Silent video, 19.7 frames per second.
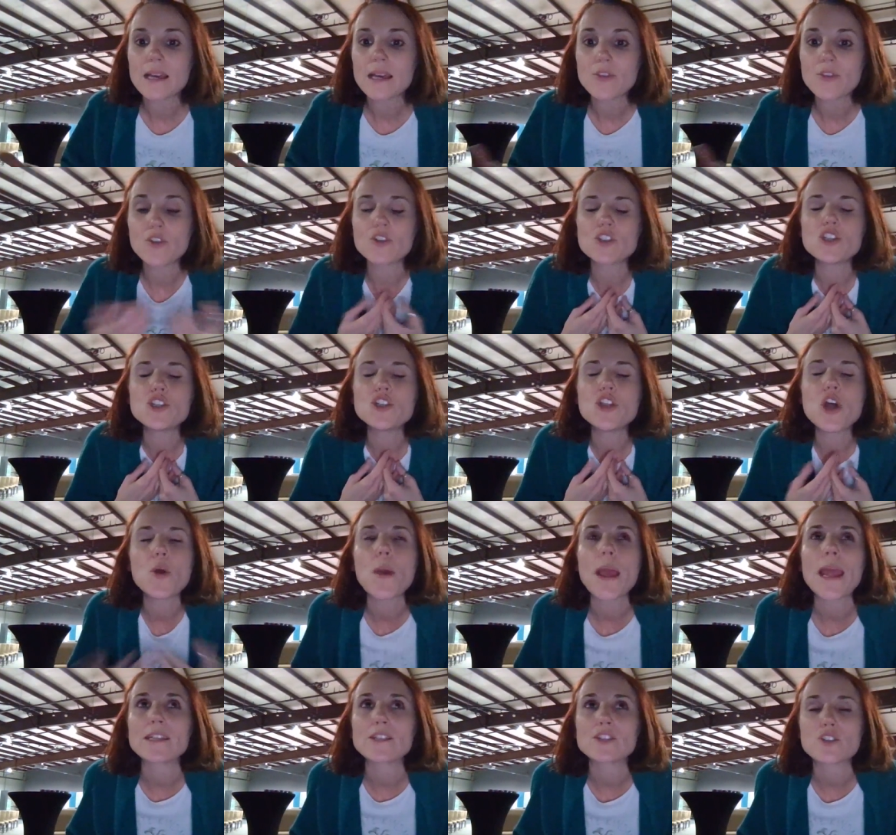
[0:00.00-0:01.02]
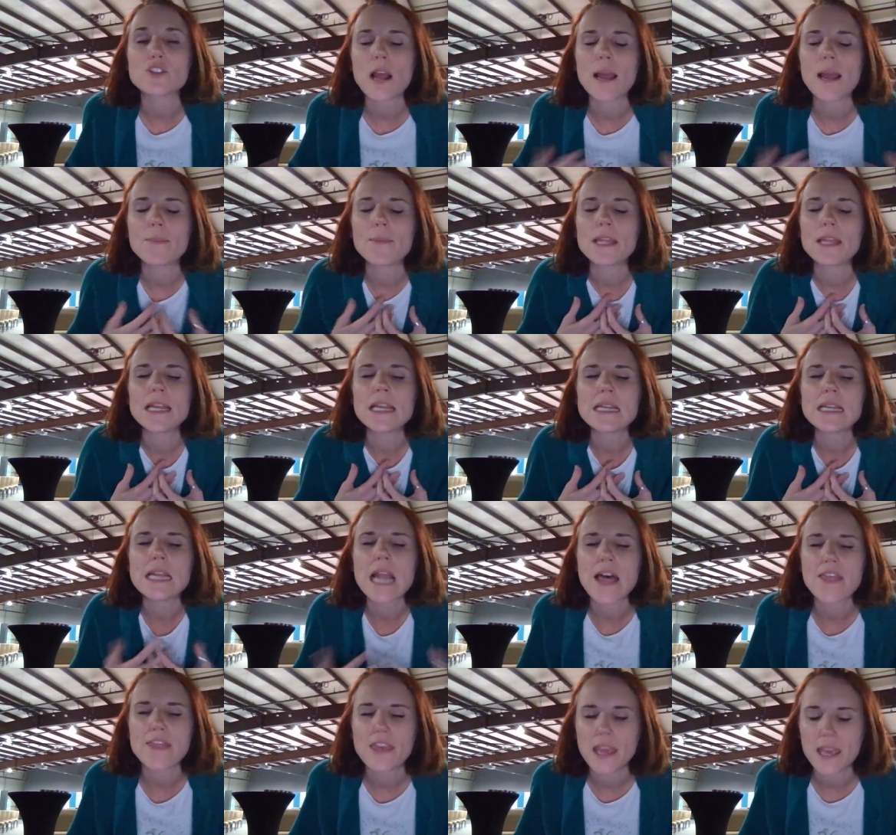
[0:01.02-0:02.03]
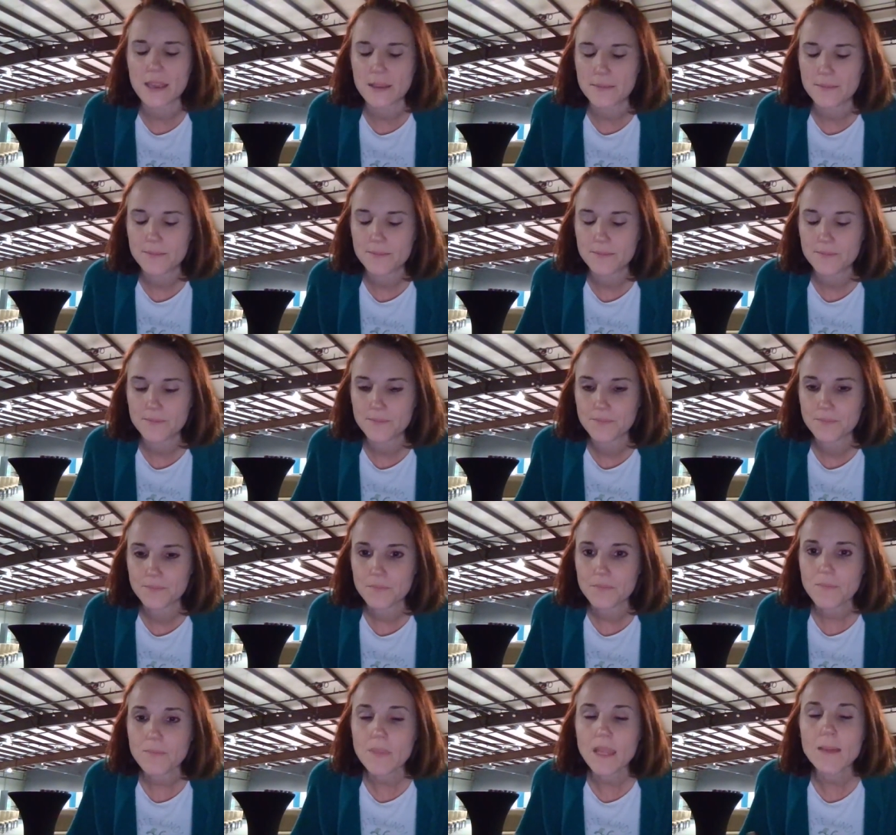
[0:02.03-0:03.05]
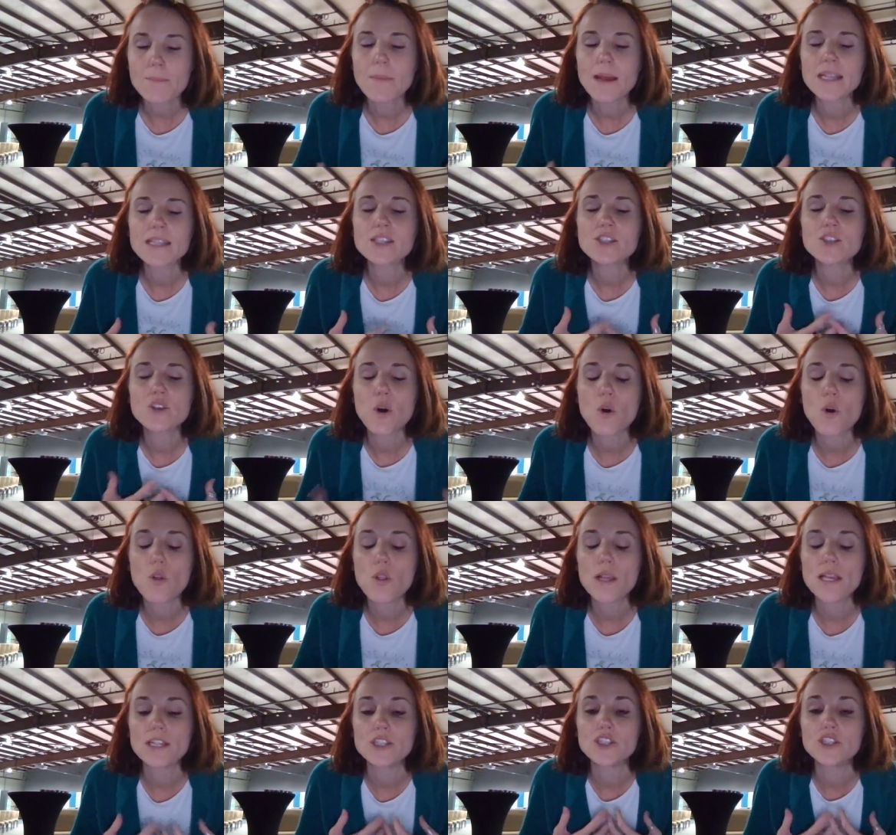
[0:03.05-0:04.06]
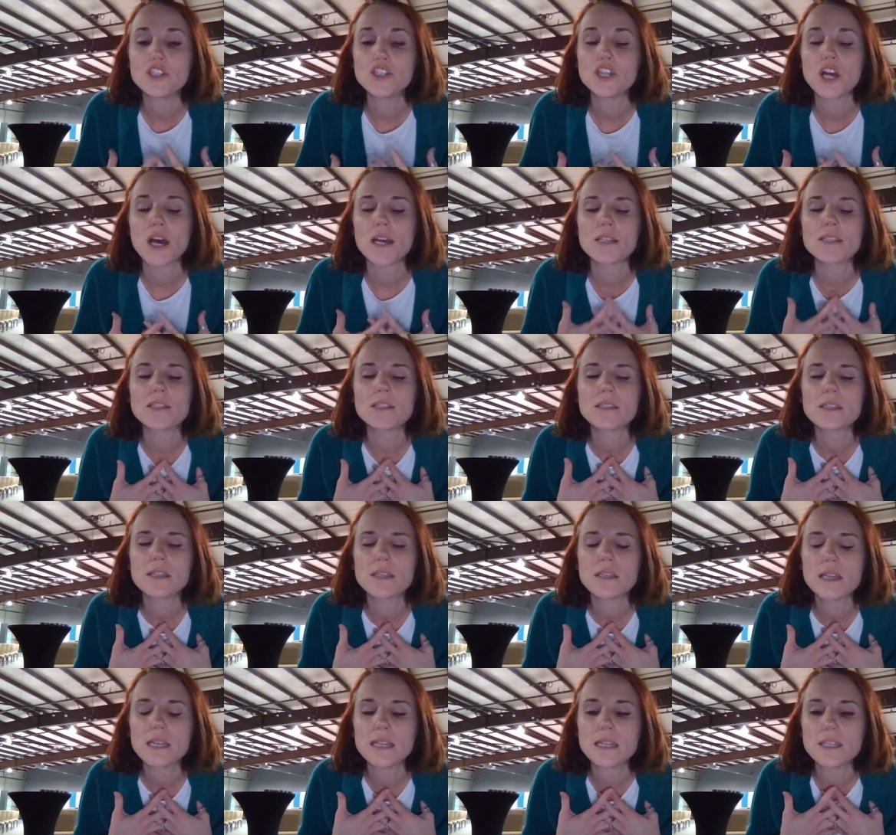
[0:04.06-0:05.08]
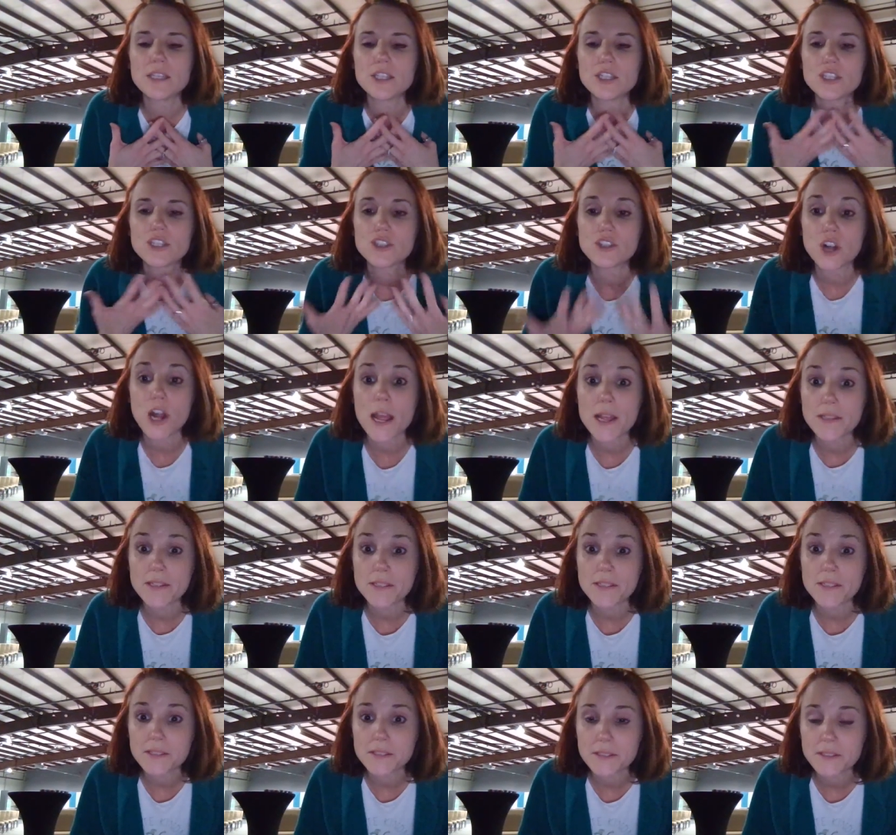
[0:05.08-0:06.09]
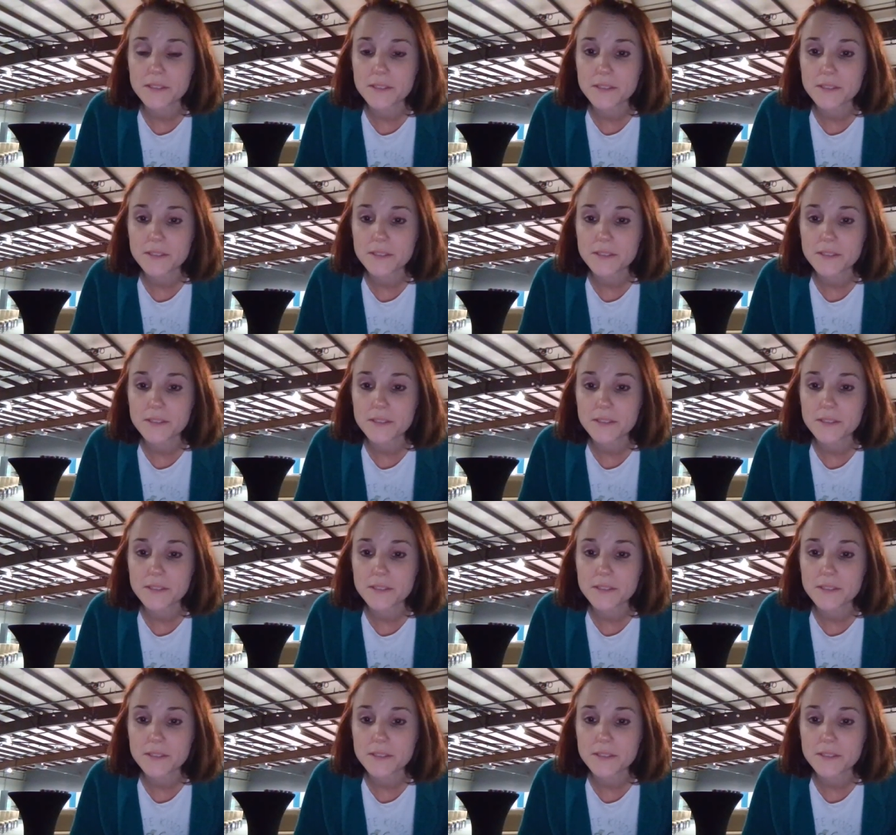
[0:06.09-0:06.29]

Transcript: There's no answer. I'm getting nothing. My soul is just in distress.